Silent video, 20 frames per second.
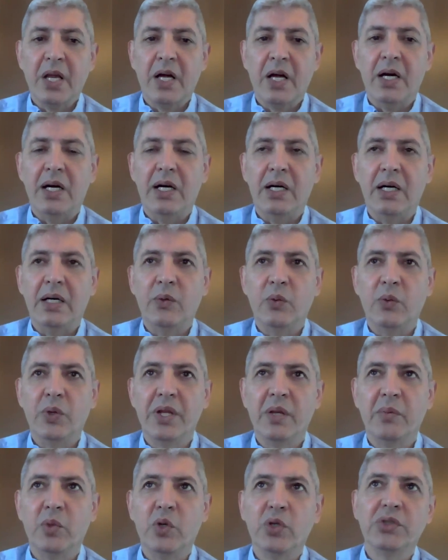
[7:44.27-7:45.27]
When
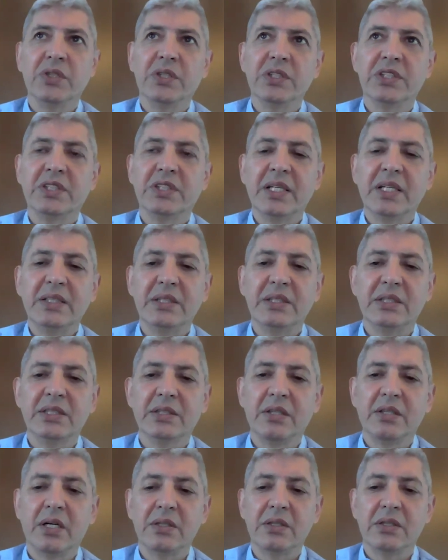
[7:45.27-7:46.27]
the modern states
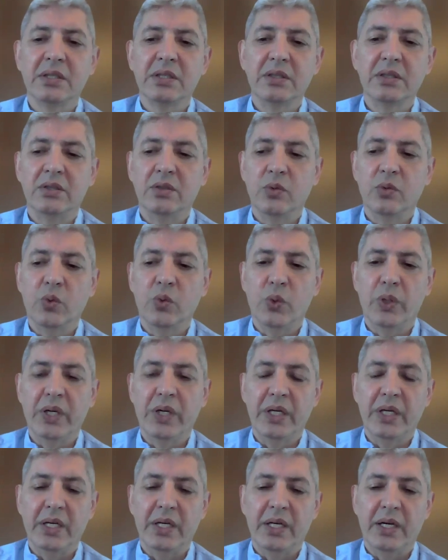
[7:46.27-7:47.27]
started,
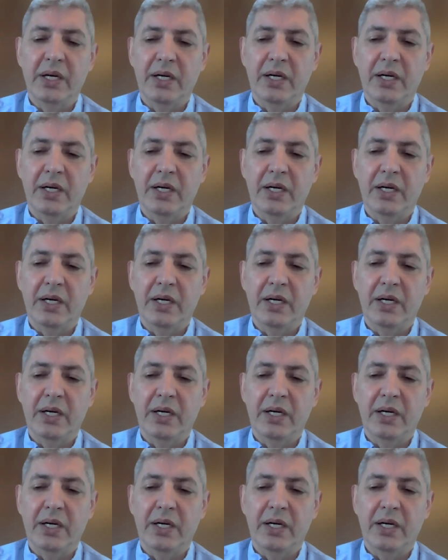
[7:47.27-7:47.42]
we